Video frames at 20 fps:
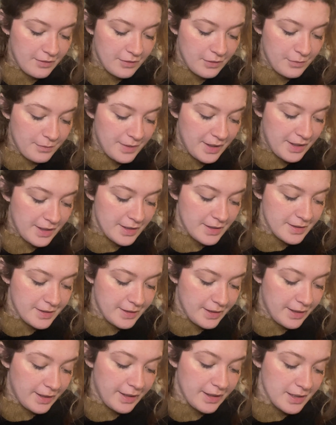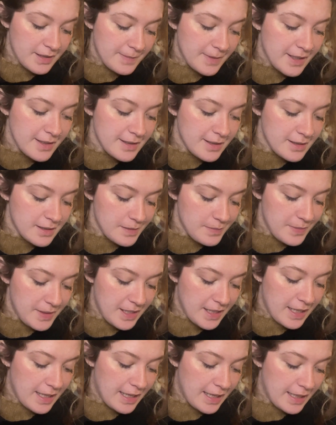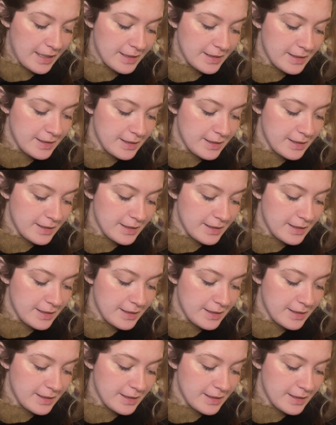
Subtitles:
from me this year, expect it to be a hat,